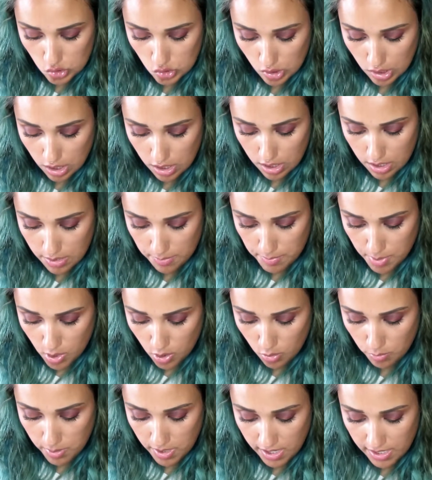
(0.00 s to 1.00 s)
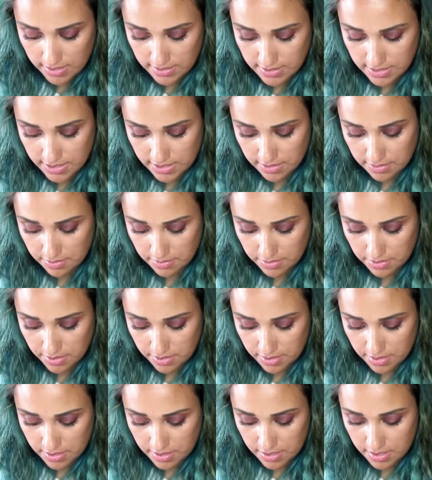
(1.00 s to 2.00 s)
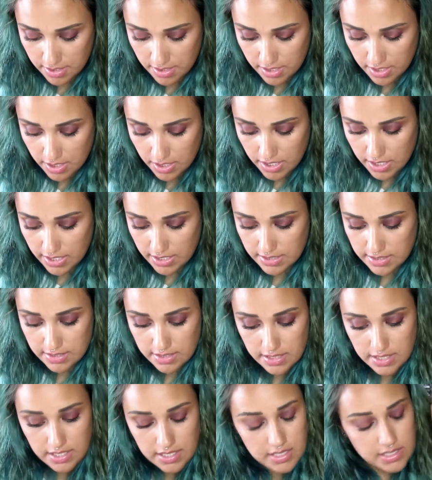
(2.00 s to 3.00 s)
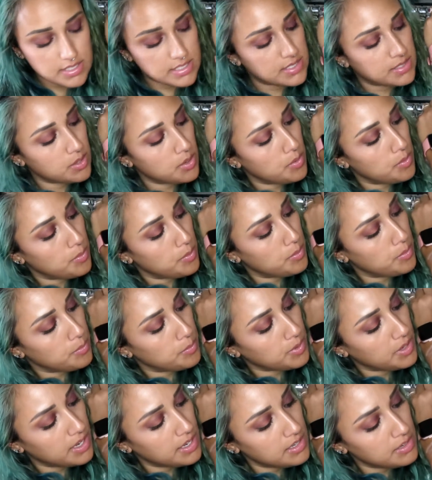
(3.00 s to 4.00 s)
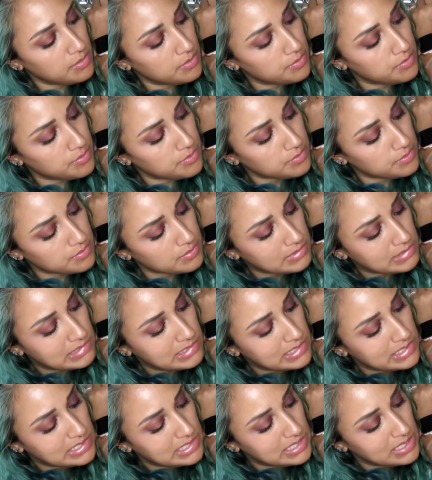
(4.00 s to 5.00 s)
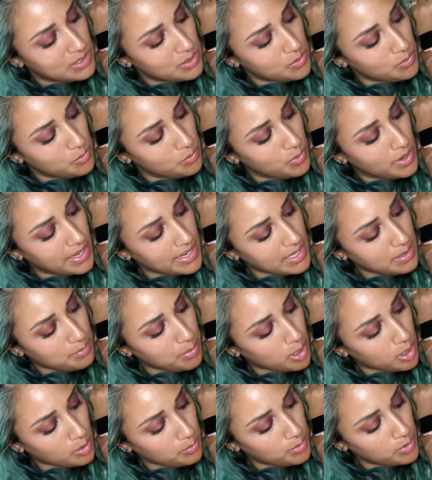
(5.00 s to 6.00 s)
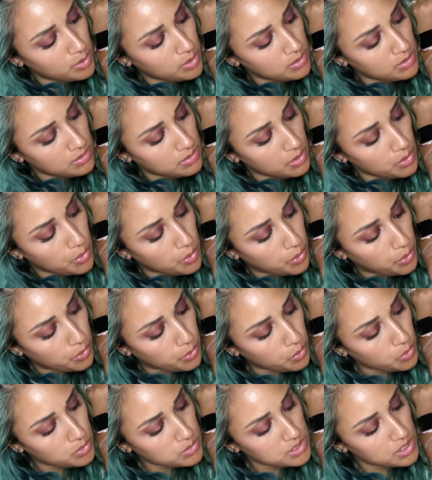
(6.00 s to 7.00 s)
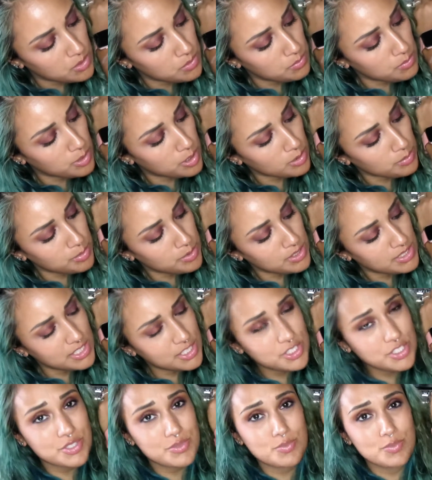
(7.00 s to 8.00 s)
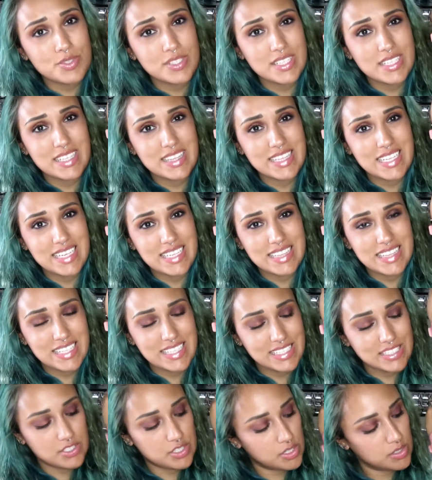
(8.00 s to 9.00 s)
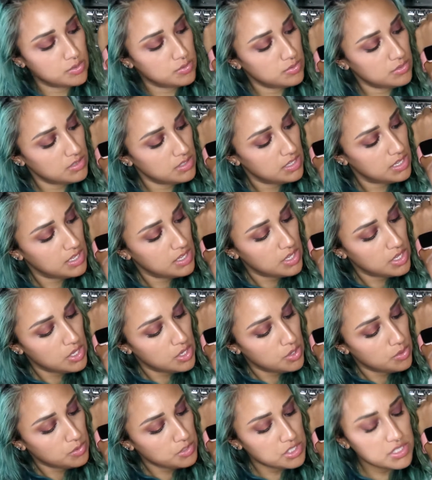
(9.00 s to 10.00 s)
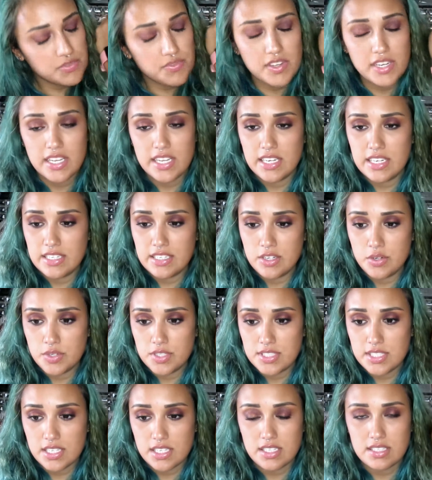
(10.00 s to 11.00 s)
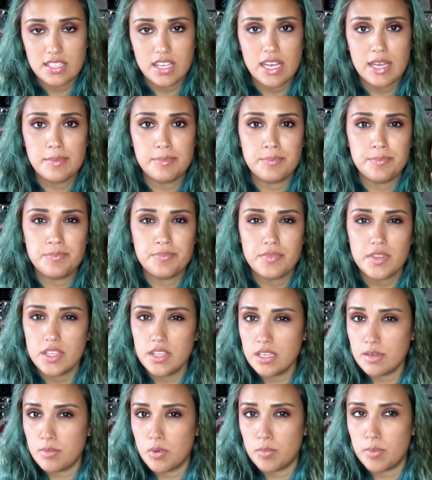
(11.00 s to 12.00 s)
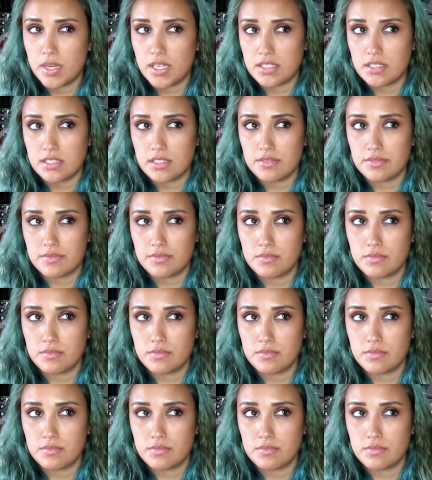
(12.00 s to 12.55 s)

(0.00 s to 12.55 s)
O Positive is this kind of light purple, cool tone purplish, really light tone, which is funny. I didn't notice that because I think I'm O Positive.